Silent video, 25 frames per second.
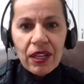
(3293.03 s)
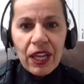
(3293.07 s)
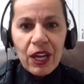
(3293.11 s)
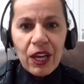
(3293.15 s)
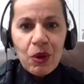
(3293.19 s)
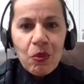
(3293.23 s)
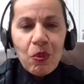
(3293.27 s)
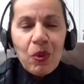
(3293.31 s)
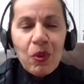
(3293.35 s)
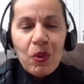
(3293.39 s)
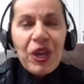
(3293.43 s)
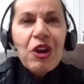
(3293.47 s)

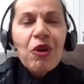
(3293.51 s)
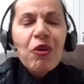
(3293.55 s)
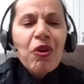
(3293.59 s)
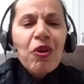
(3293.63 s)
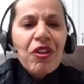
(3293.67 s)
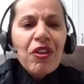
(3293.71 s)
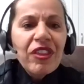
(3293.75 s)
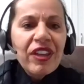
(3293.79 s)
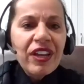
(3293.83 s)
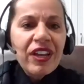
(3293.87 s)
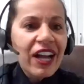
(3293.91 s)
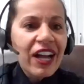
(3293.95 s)
Like, we
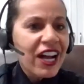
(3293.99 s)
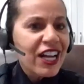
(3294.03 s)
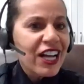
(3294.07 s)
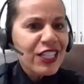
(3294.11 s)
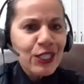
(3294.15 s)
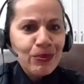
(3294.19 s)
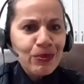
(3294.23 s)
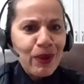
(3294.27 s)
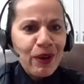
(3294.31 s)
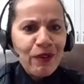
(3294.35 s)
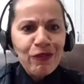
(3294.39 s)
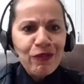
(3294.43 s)
are on the
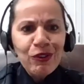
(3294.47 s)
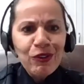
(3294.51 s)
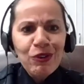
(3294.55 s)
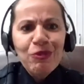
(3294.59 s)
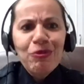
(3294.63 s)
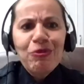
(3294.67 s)
cusp of